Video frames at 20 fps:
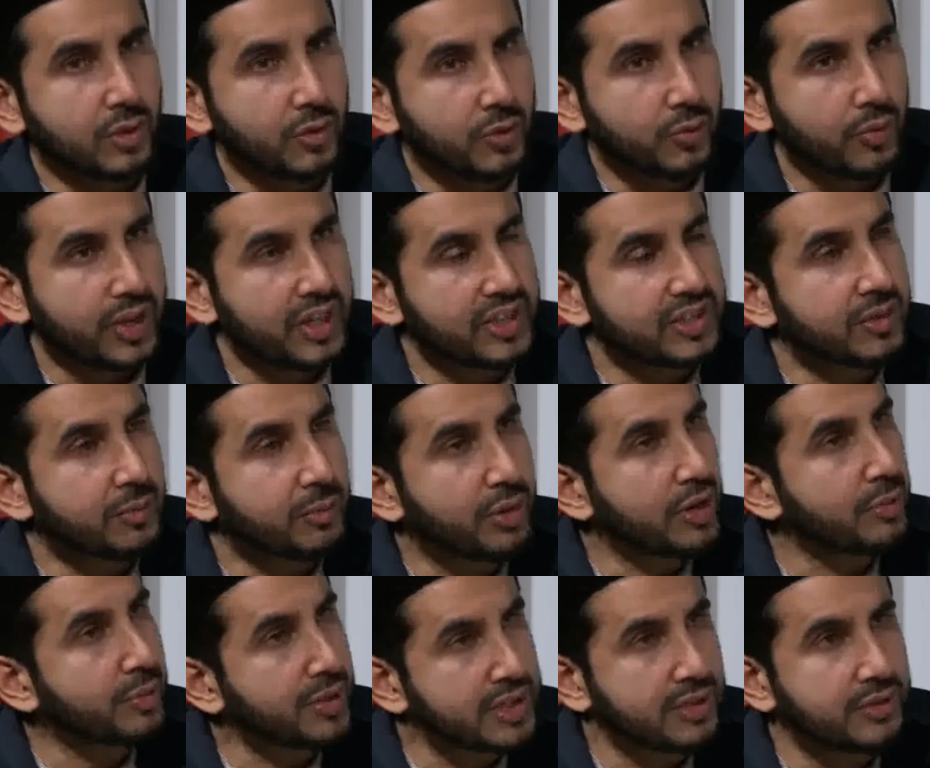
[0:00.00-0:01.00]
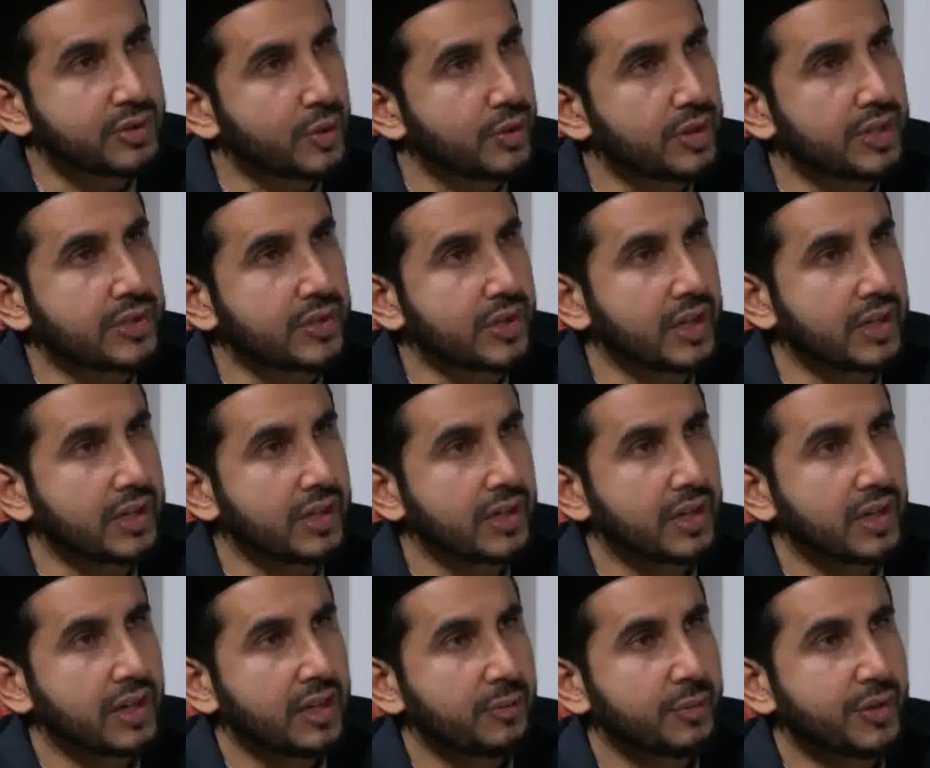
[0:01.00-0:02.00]
you know, what is the purpose of the Holy Quran?
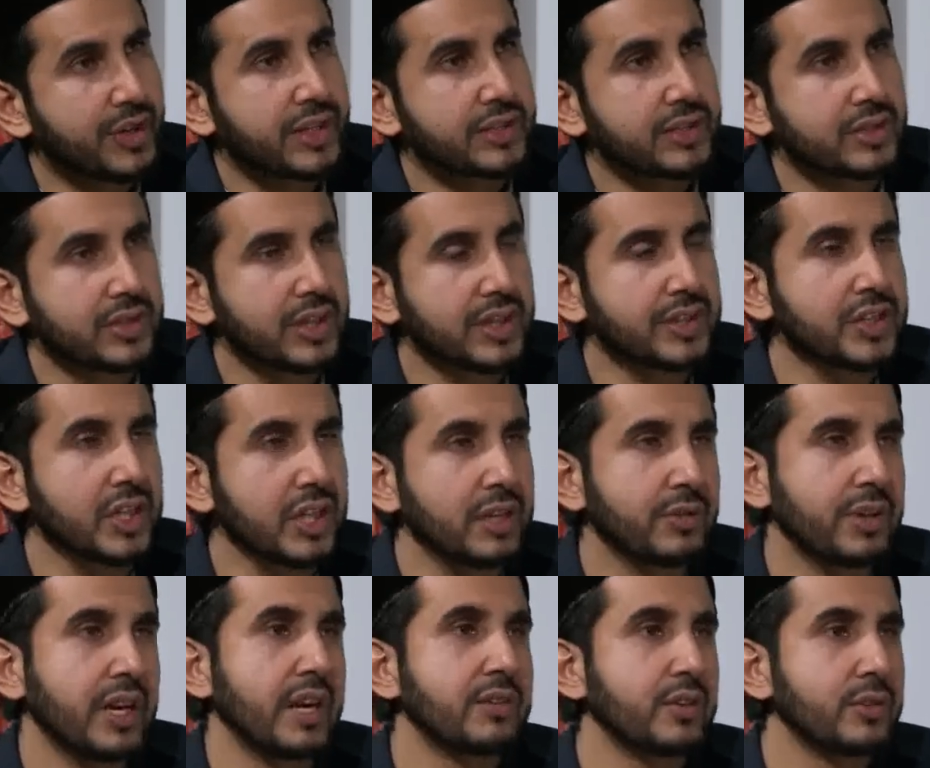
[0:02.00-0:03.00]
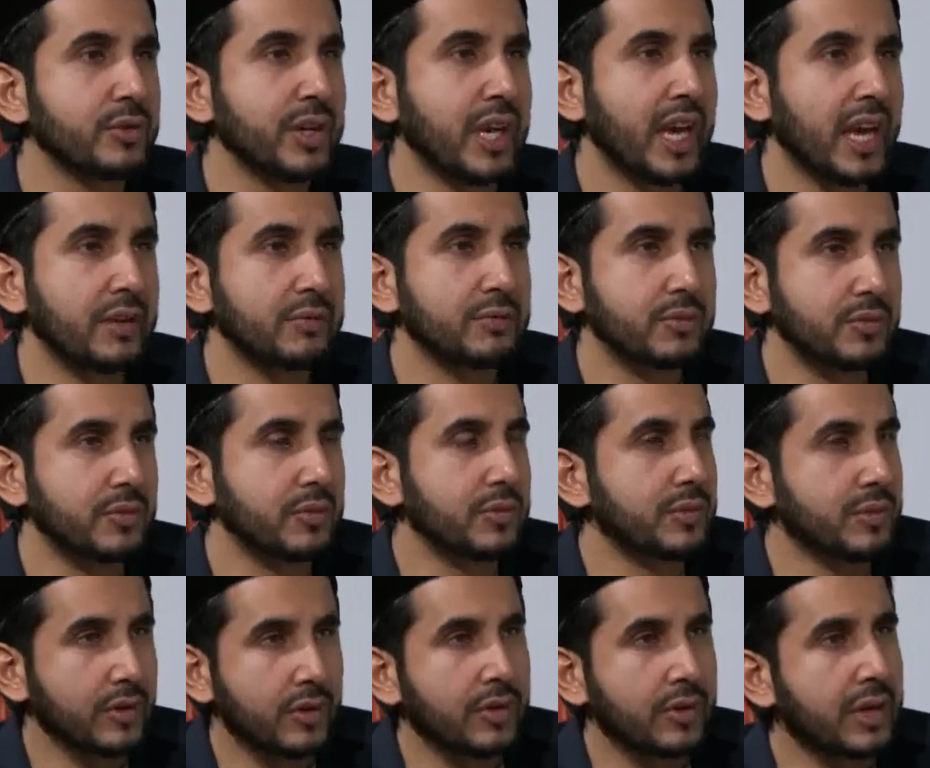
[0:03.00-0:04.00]
Because essentially whatever we have,
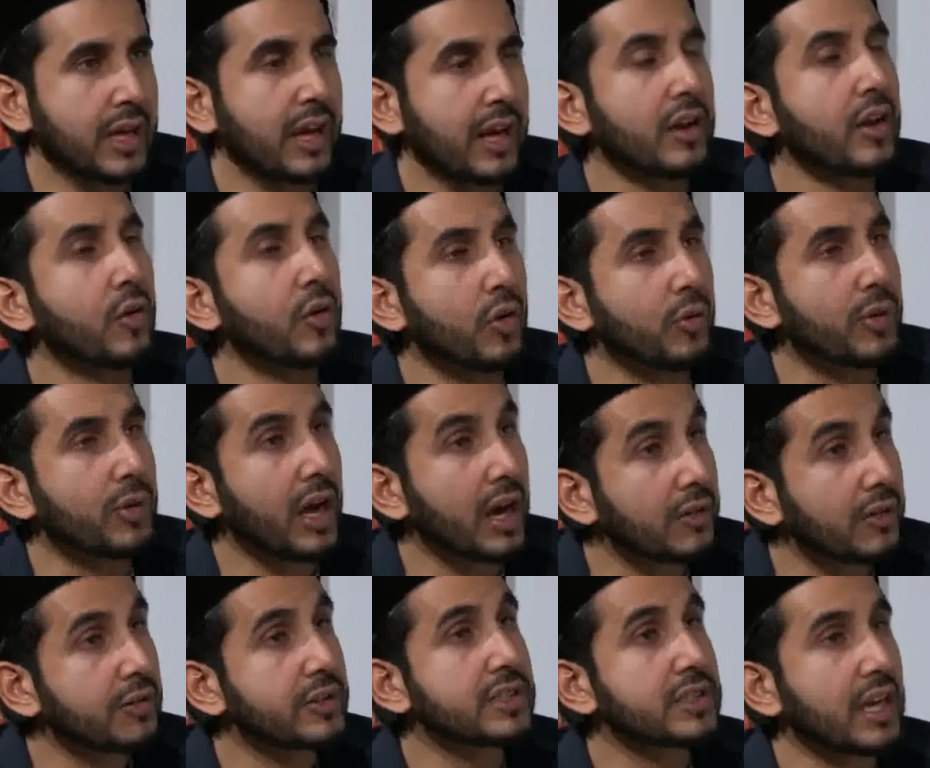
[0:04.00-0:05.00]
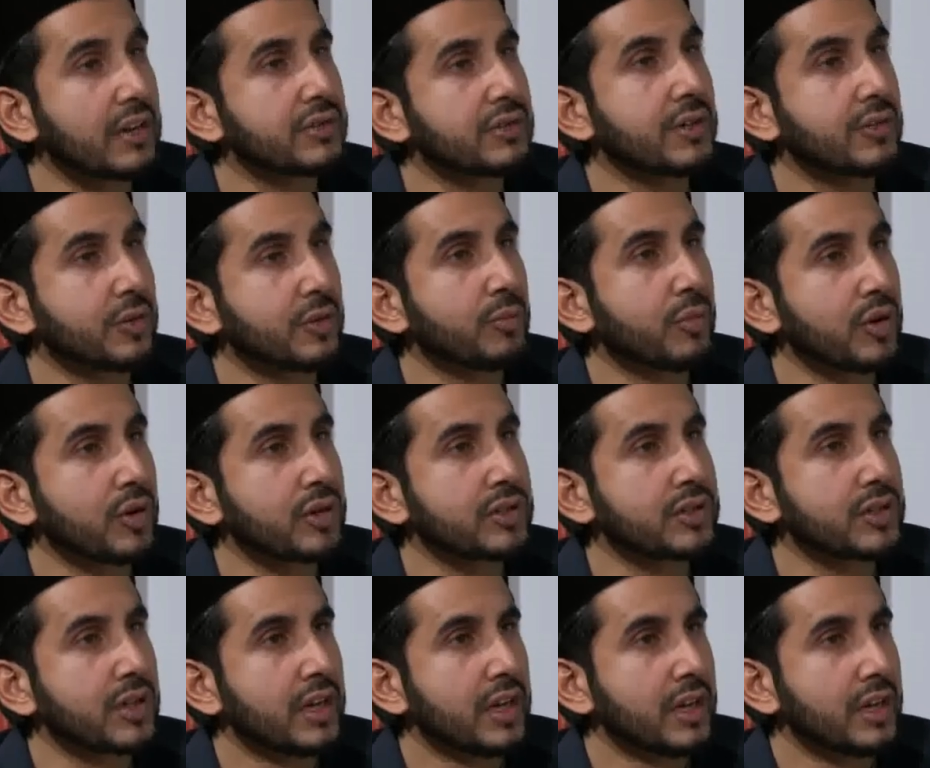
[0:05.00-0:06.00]
you know, at home, all of us have different
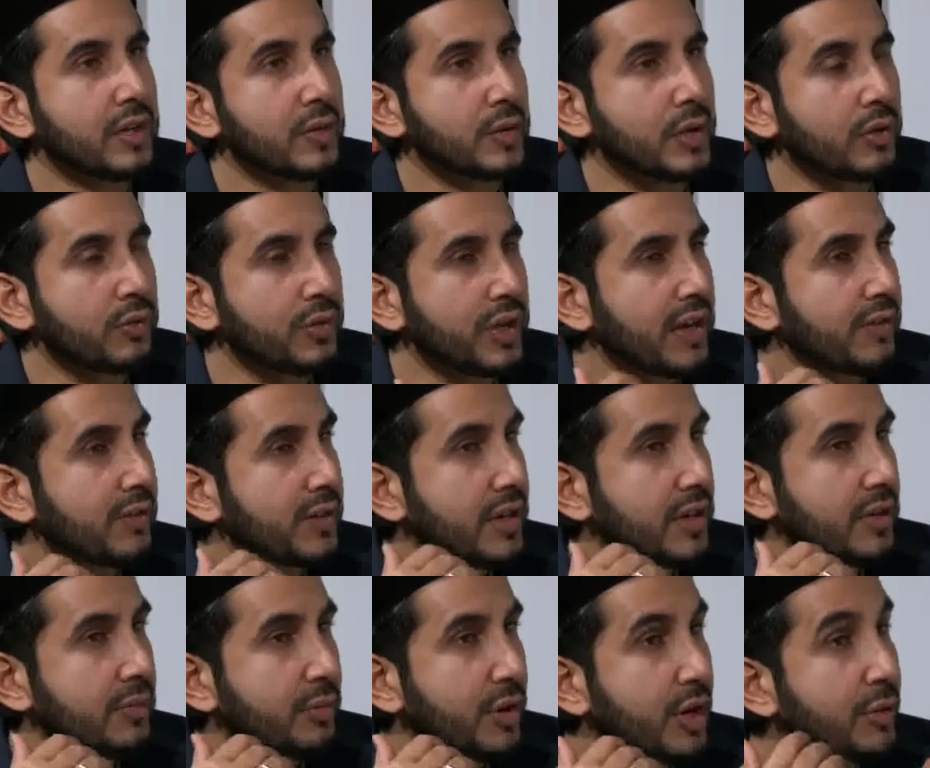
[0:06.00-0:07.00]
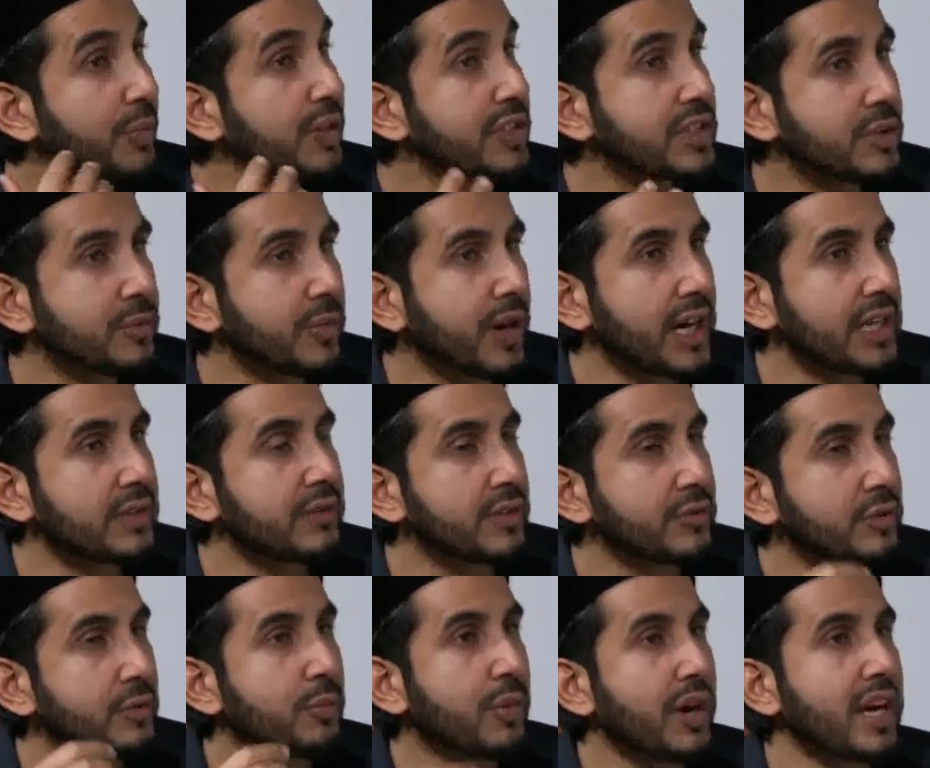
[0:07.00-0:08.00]
books. You know, we have a purpose in mind
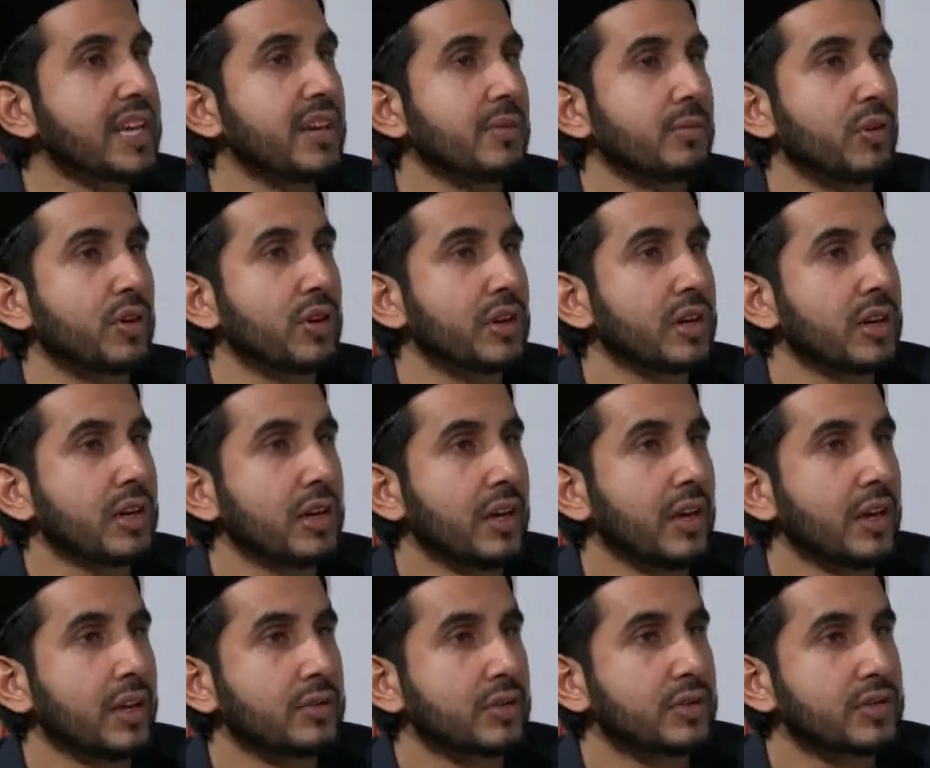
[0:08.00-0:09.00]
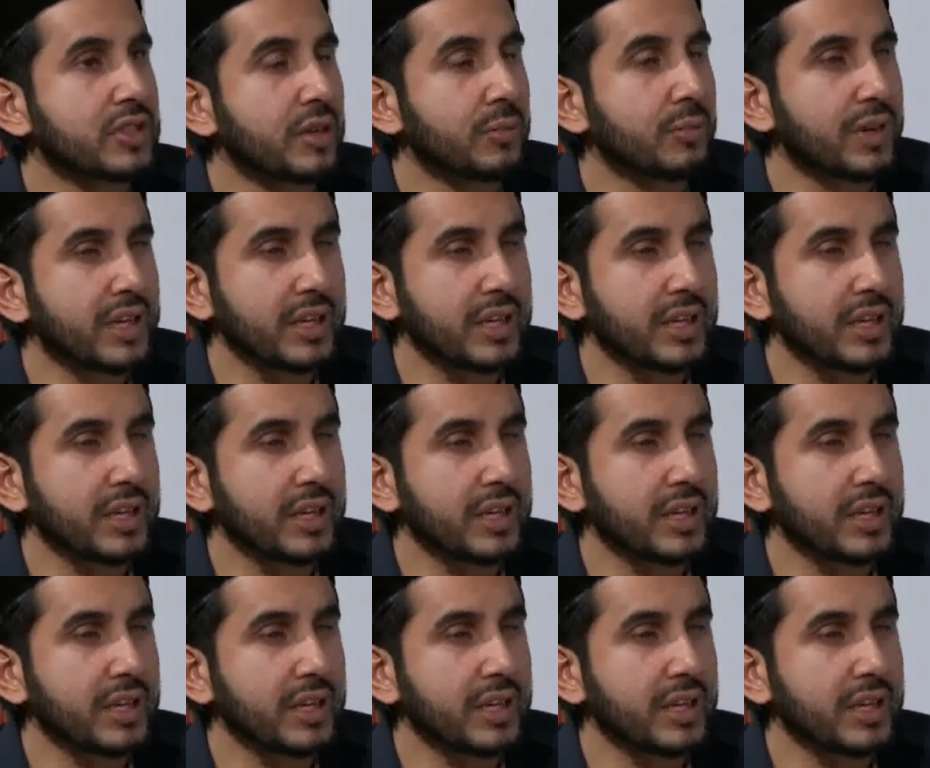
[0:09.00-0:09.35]
when we buy a book. So